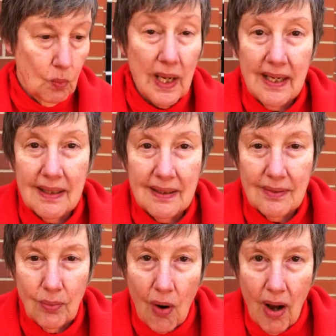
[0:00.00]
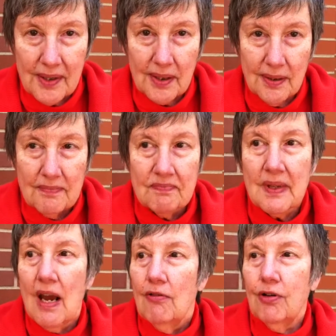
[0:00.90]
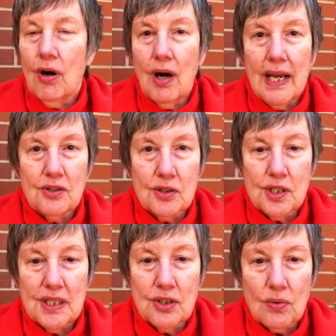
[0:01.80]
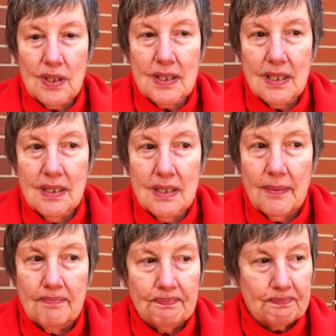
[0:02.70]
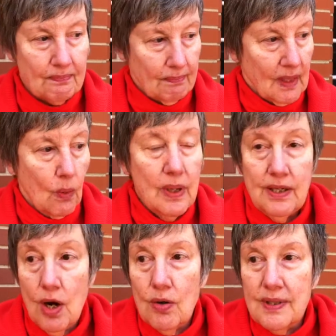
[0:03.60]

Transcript: wind, water for our energy sources. We know